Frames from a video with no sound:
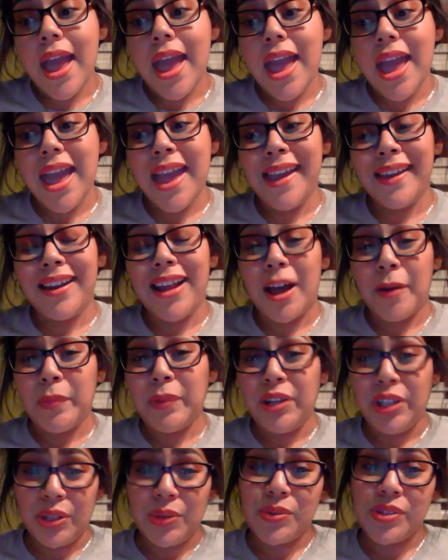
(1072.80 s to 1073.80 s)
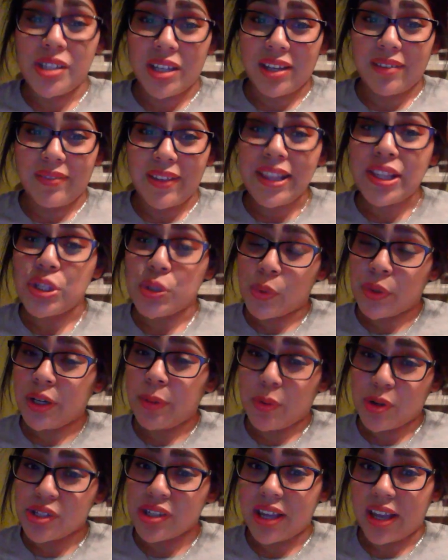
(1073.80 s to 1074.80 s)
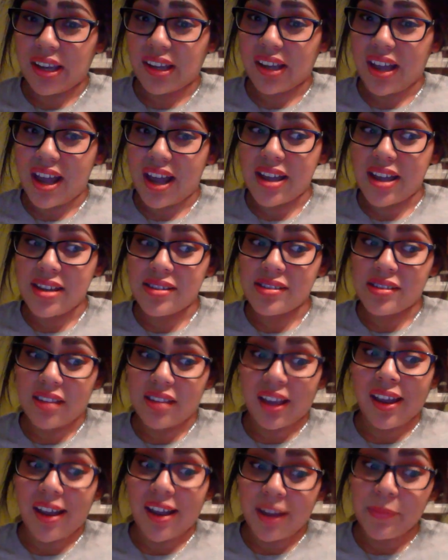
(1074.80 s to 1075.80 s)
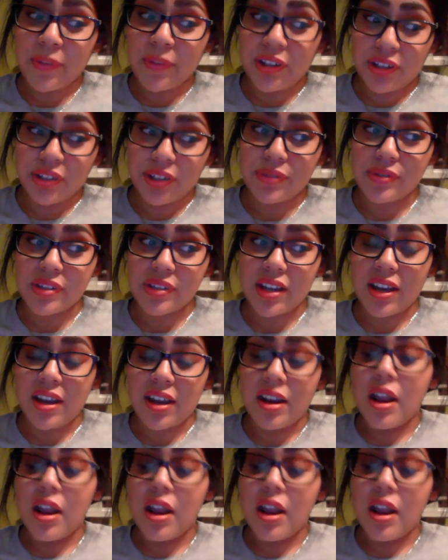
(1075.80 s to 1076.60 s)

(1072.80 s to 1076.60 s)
And I'm going to use it. It's 20%, guys. Like, I'm going to use it.